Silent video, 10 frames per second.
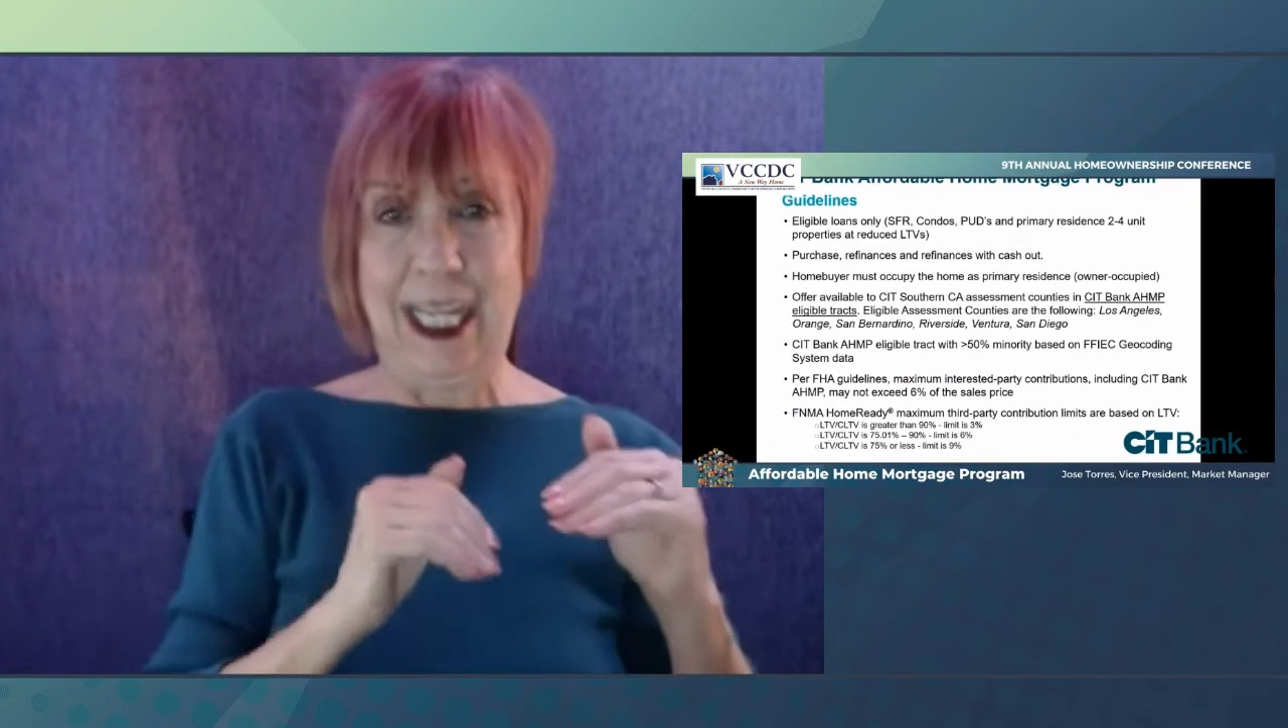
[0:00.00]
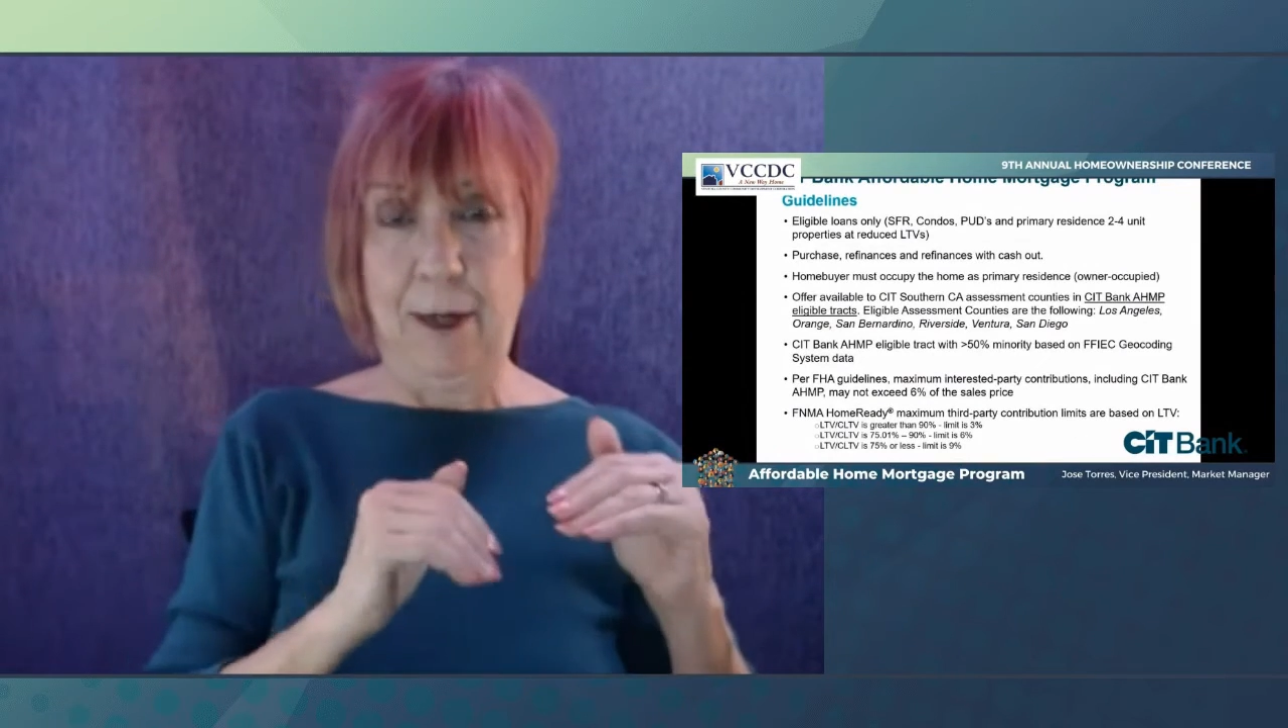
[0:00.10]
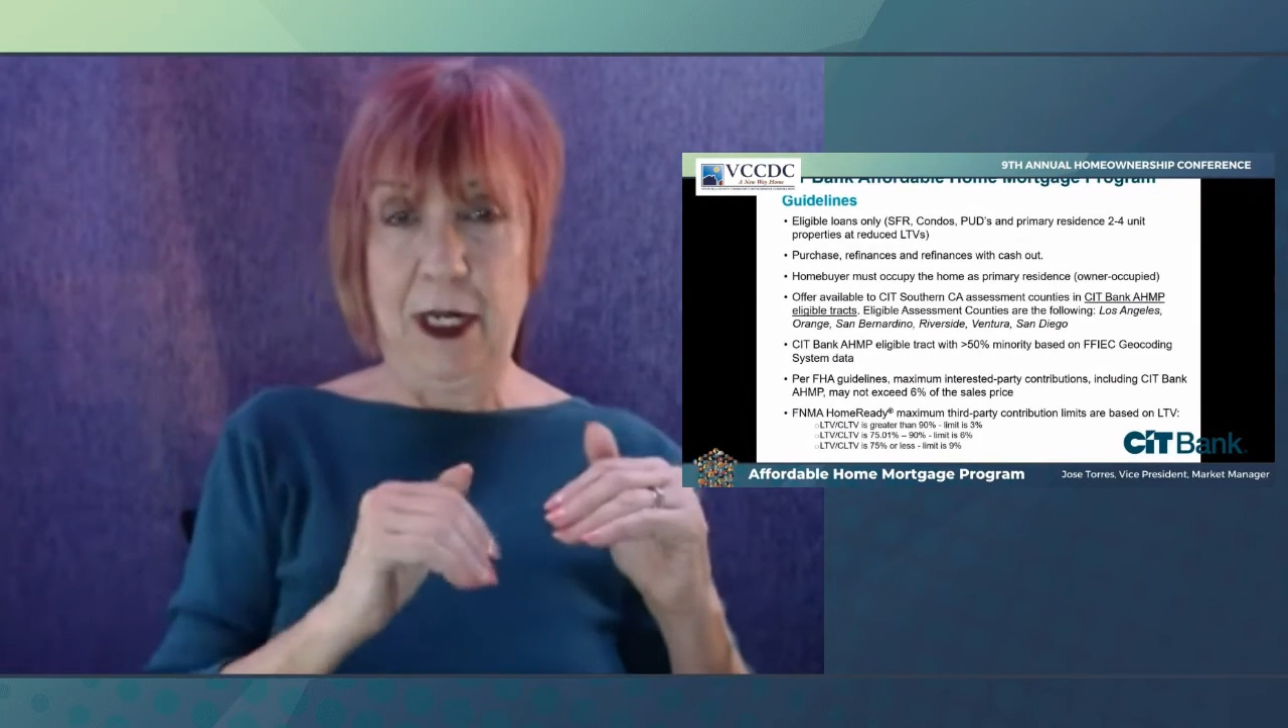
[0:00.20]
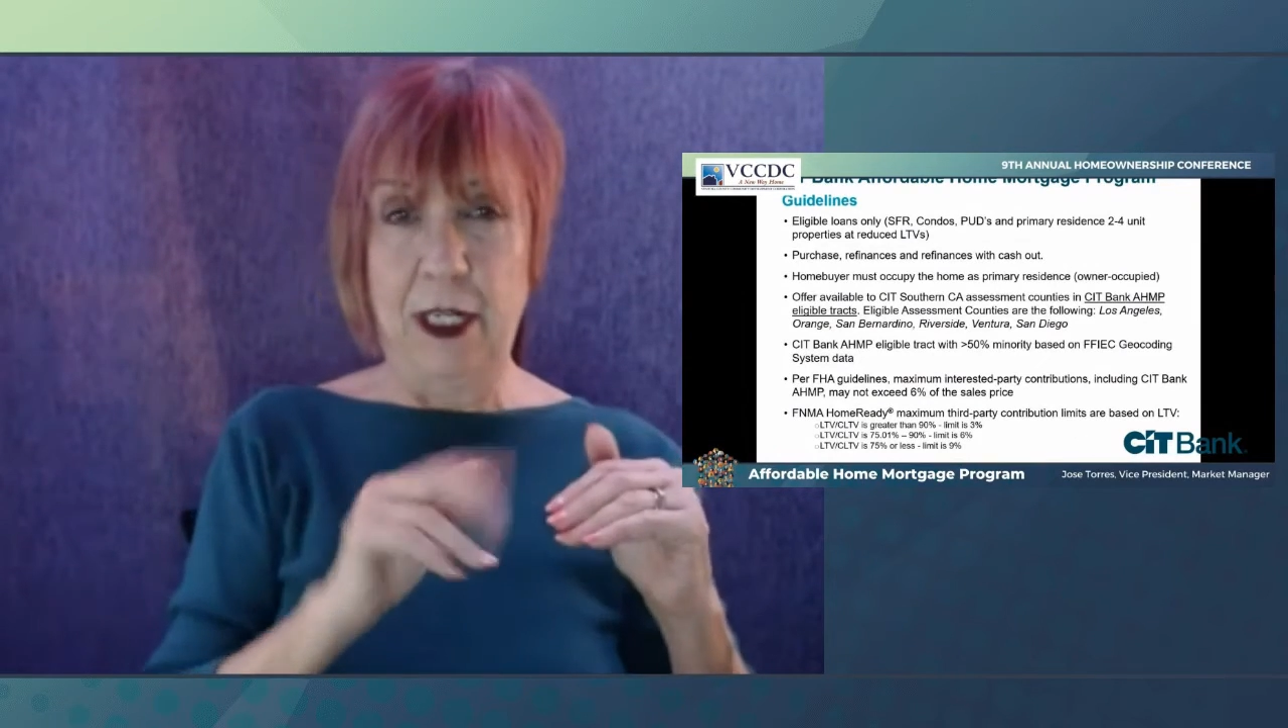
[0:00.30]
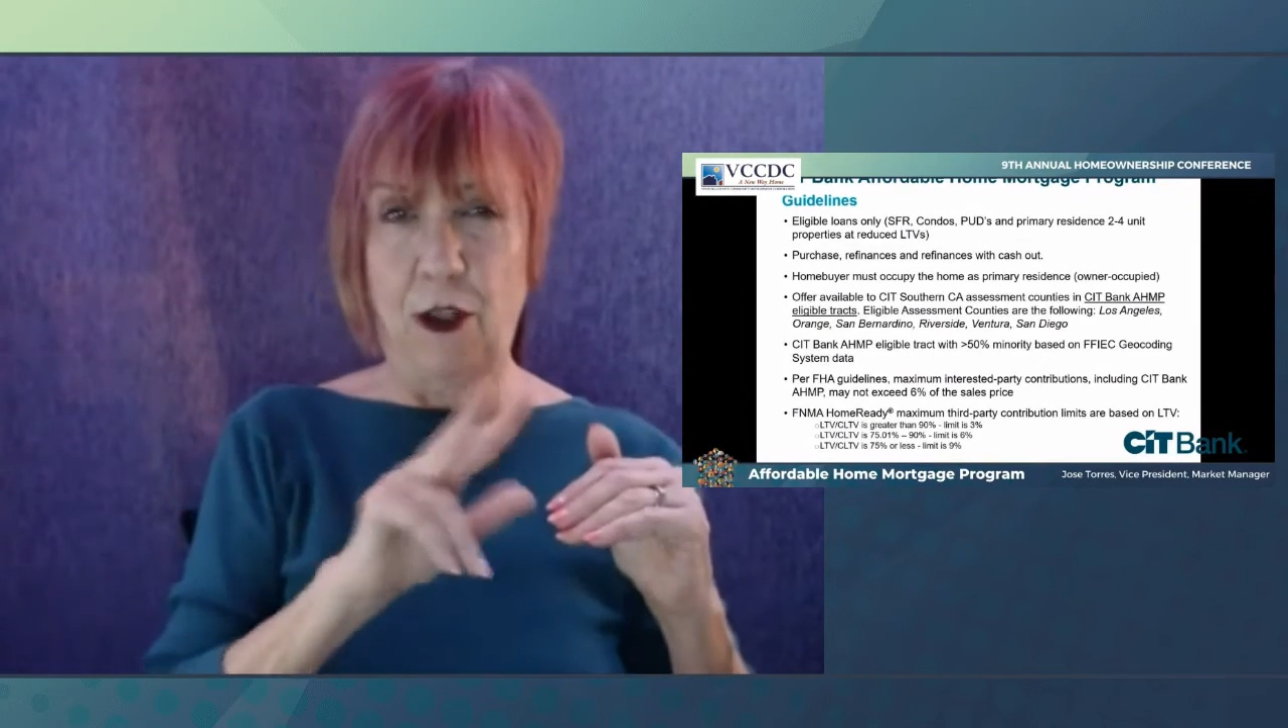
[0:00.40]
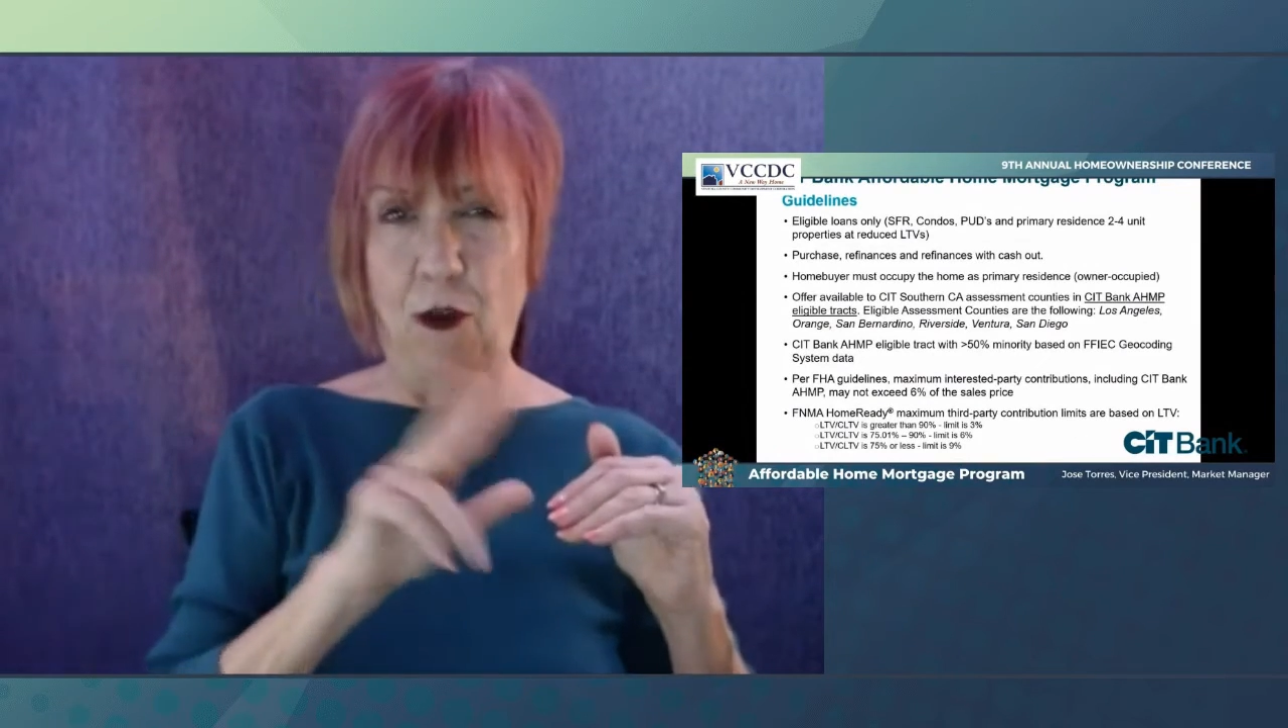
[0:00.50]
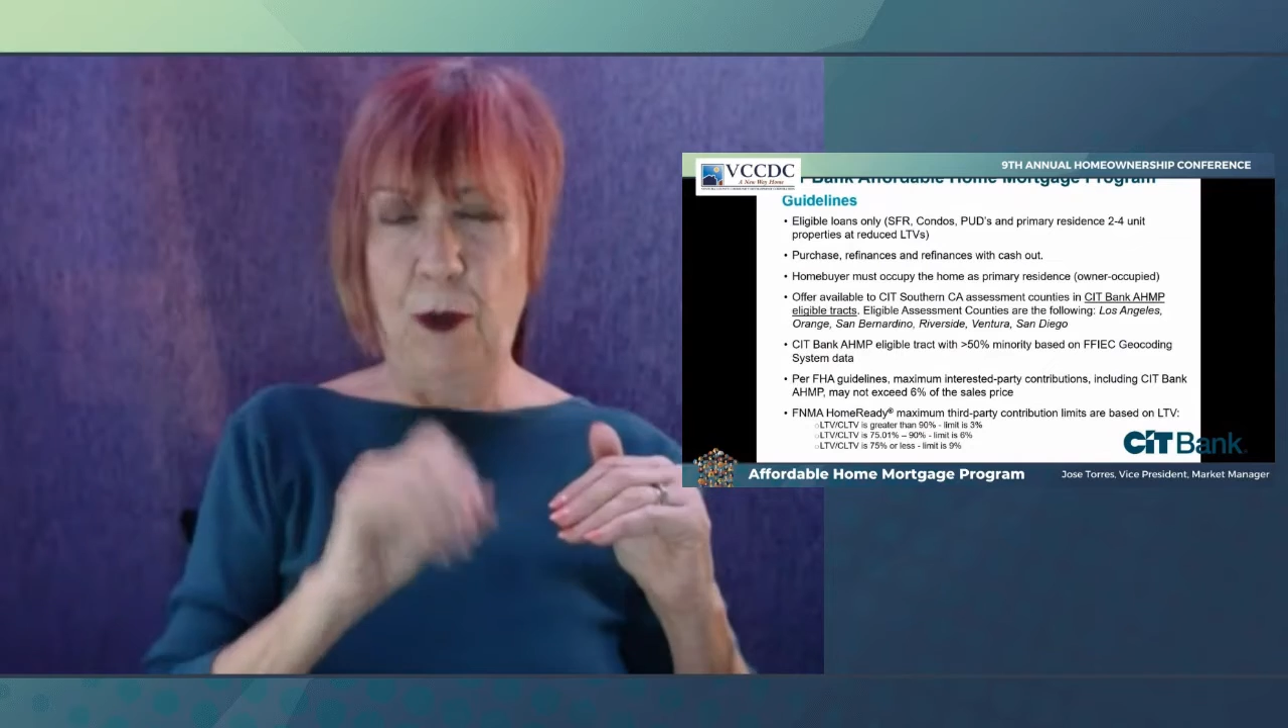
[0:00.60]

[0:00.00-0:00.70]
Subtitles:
and 90,